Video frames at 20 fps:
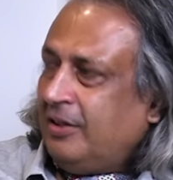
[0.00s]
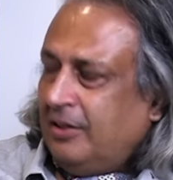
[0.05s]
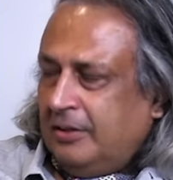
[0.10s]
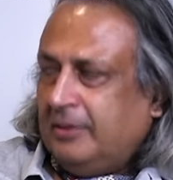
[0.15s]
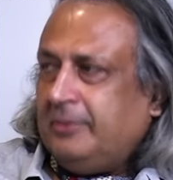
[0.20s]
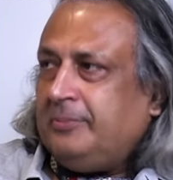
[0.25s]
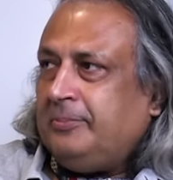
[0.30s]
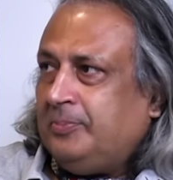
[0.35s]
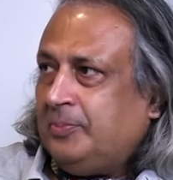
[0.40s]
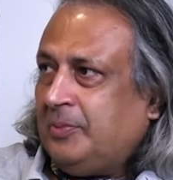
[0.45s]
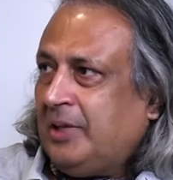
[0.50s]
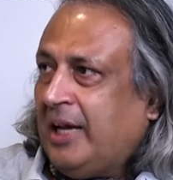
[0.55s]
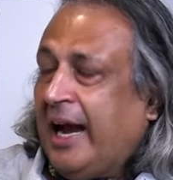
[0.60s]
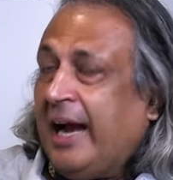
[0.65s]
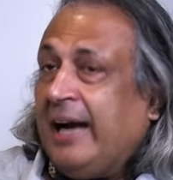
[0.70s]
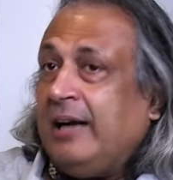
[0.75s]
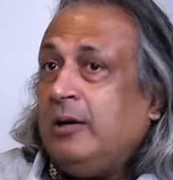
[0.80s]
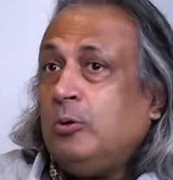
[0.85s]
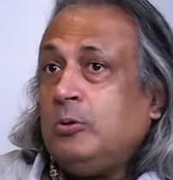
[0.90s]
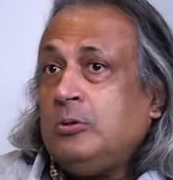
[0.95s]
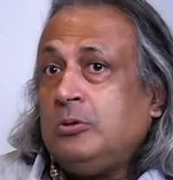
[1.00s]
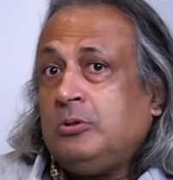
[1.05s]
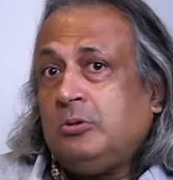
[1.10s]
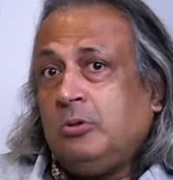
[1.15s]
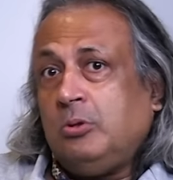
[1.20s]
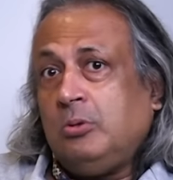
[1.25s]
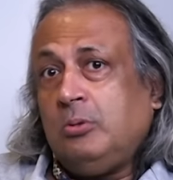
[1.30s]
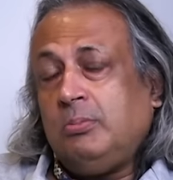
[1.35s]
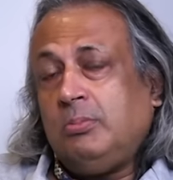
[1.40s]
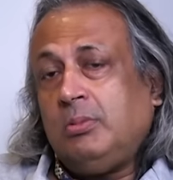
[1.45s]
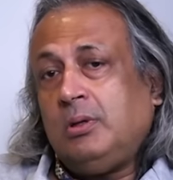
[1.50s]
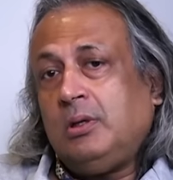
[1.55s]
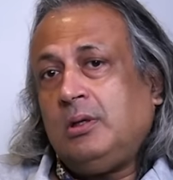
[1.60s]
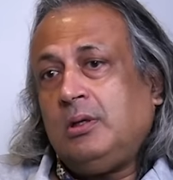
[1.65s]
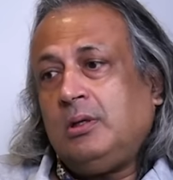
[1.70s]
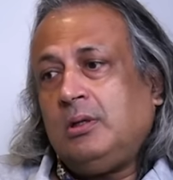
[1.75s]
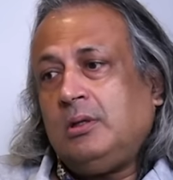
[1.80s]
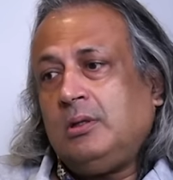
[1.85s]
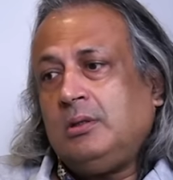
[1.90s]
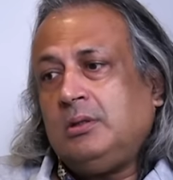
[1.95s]
Yeah. Okay. And
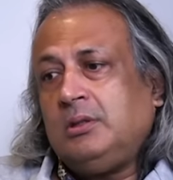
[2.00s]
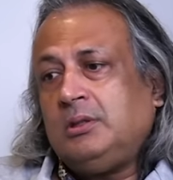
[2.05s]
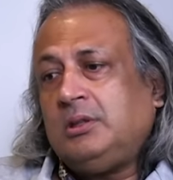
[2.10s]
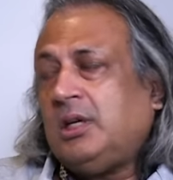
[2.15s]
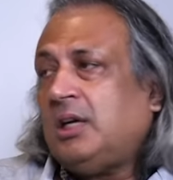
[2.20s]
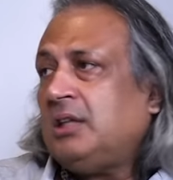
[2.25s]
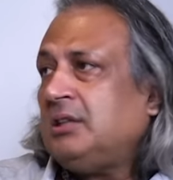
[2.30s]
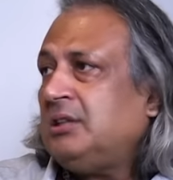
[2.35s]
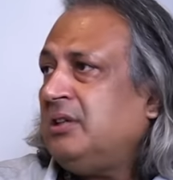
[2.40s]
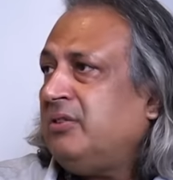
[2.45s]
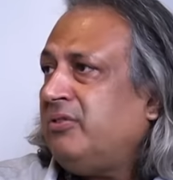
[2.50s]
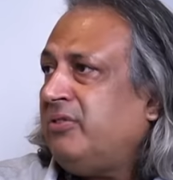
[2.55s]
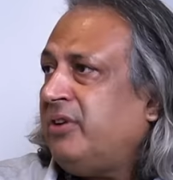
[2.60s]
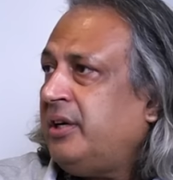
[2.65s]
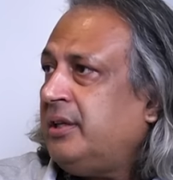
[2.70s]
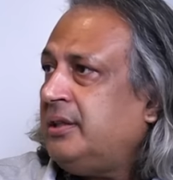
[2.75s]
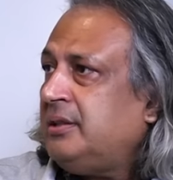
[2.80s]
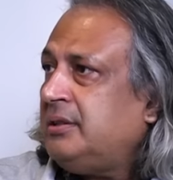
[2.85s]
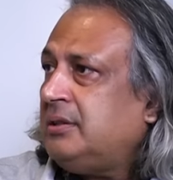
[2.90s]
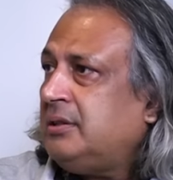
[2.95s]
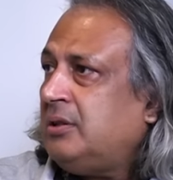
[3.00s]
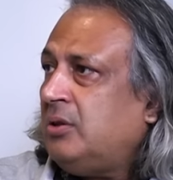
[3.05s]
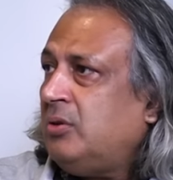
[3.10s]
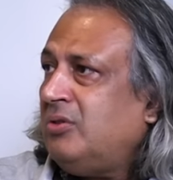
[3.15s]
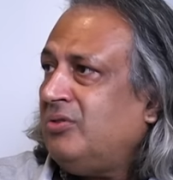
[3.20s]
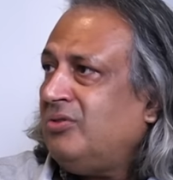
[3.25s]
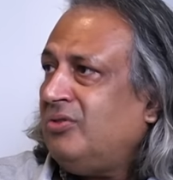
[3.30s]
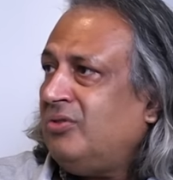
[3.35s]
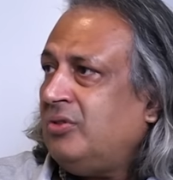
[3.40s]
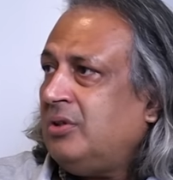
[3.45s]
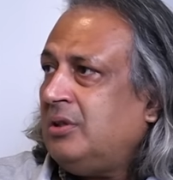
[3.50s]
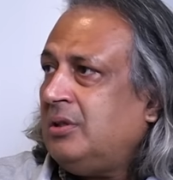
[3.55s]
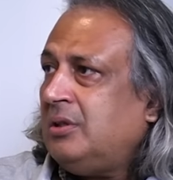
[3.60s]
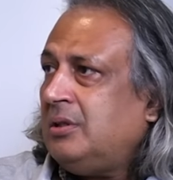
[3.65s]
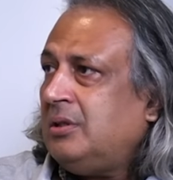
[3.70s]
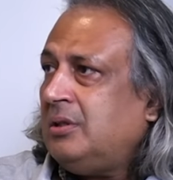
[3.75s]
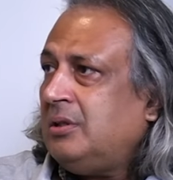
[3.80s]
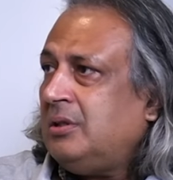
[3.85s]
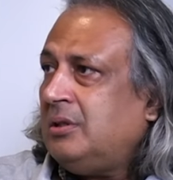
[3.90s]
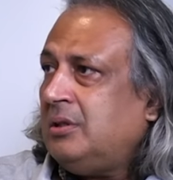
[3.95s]
also charged the affairs
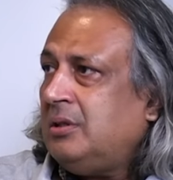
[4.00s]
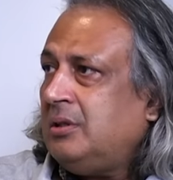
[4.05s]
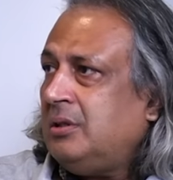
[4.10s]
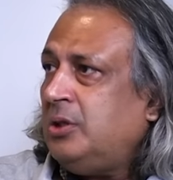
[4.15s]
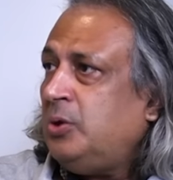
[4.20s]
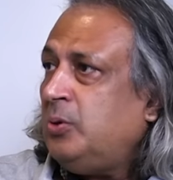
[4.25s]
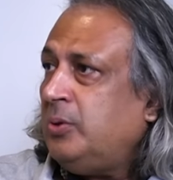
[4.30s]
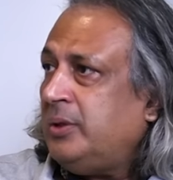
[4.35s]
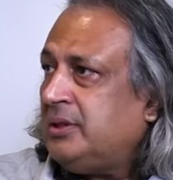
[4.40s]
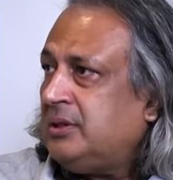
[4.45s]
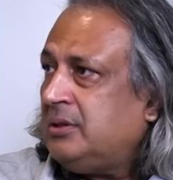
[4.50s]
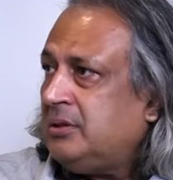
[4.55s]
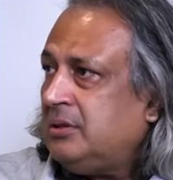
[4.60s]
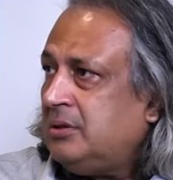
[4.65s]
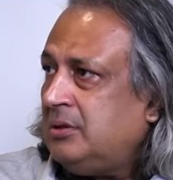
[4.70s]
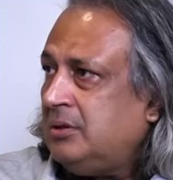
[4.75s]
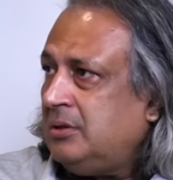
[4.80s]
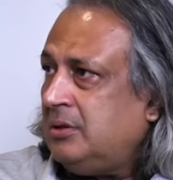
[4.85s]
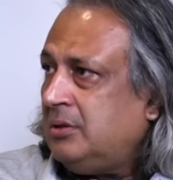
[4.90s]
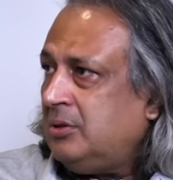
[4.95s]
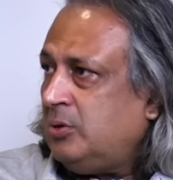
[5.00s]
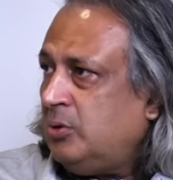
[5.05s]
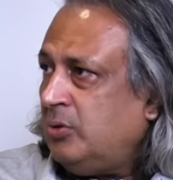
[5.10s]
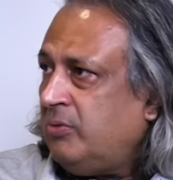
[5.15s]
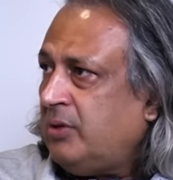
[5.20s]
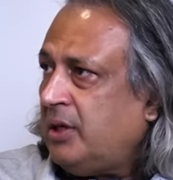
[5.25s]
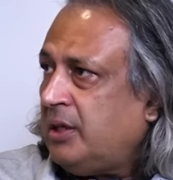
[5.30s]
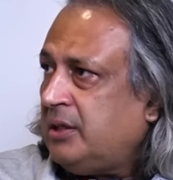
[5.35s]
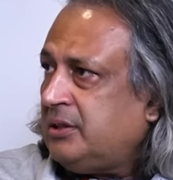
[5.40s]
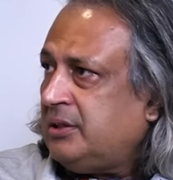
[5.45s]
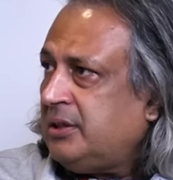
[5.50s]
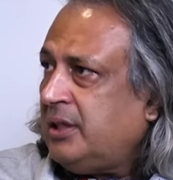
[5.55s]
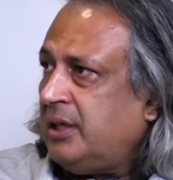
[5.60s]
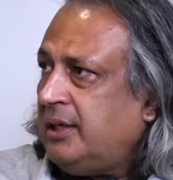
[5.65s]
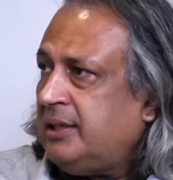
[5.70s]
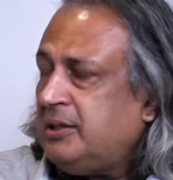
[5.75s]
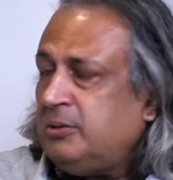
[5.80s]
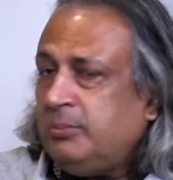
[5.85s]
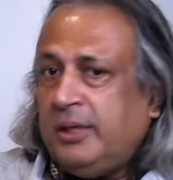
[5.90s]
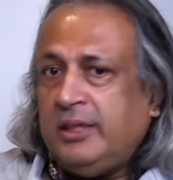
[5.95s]
of US to
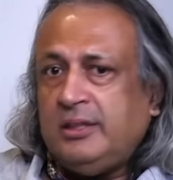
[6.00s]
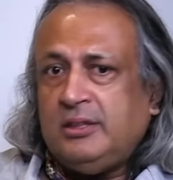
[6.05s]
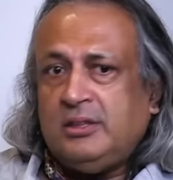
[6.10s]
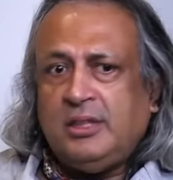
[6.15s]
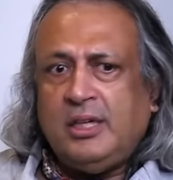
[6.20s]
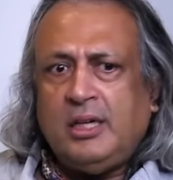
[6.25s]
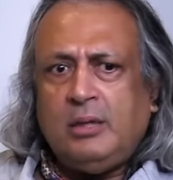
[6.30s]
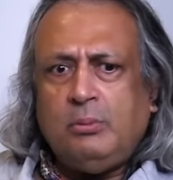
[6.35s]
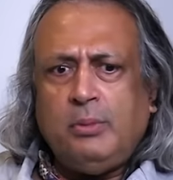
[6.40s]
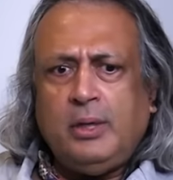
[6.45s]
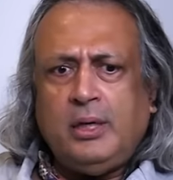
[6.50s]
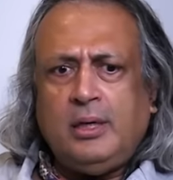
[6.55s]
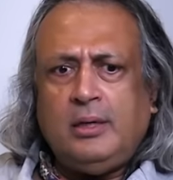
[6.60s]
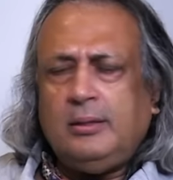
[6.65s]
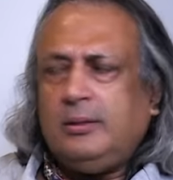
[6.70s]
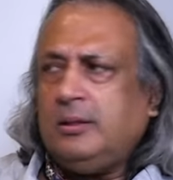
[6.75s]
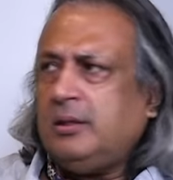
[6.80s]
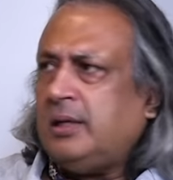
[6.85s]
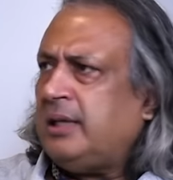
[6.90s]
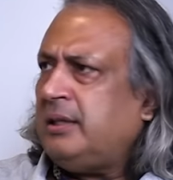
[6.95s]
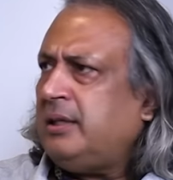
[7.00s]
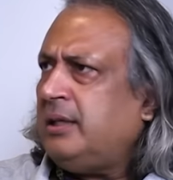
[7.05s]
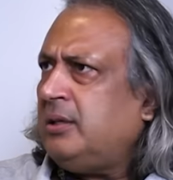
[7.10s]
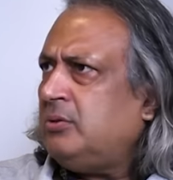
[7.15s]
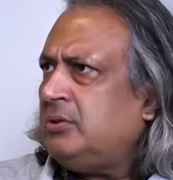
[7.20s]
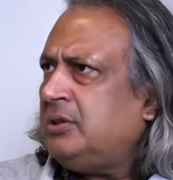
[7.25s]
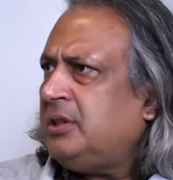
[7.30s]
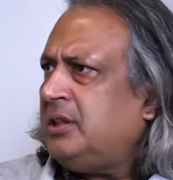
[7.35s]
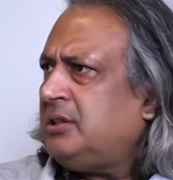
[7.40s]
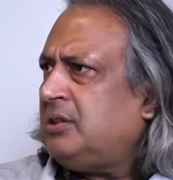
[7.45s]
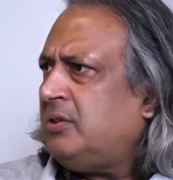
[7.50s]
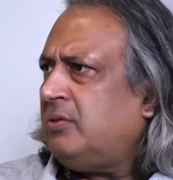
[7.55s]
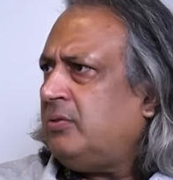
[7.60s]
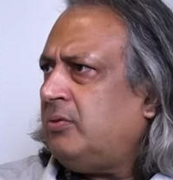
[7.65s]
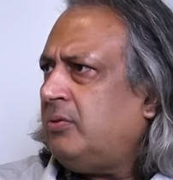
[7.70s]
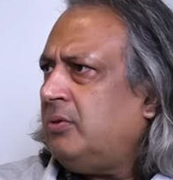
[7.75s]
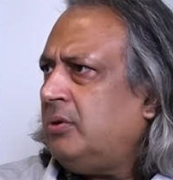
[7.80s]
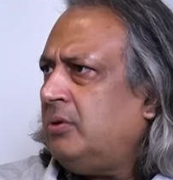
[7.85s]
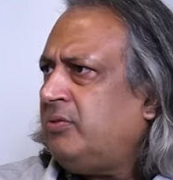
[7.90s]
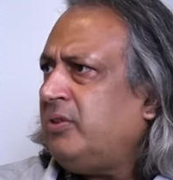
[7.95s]
Afghanistan, has made a statement, I think on
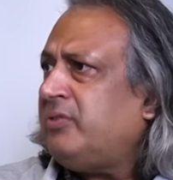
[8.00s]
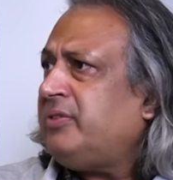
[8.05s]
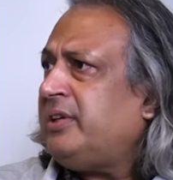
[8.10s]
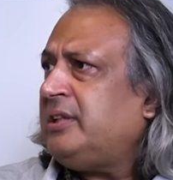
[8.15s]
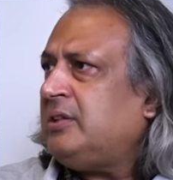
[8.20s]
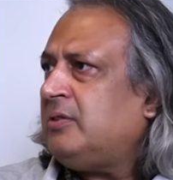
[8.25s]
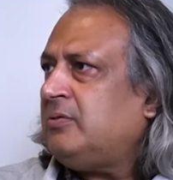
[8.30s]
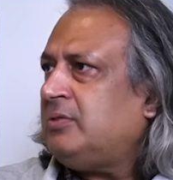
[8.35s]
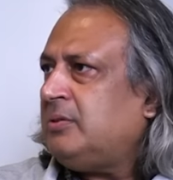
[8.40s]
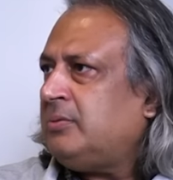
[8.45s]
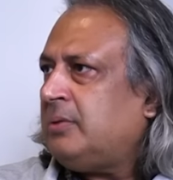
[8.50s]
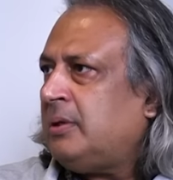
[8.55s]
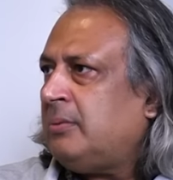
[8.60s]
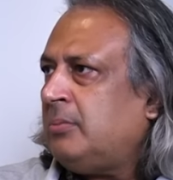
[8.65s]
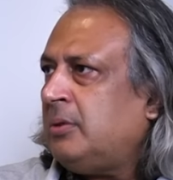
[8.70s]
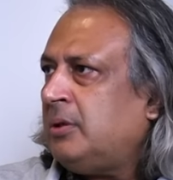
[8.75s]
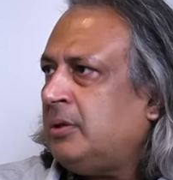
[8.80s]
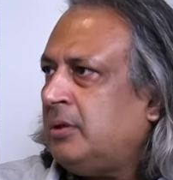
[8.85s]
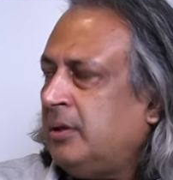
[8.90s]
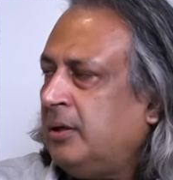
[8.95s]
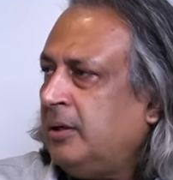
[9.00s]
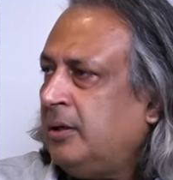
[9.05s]
15th of September,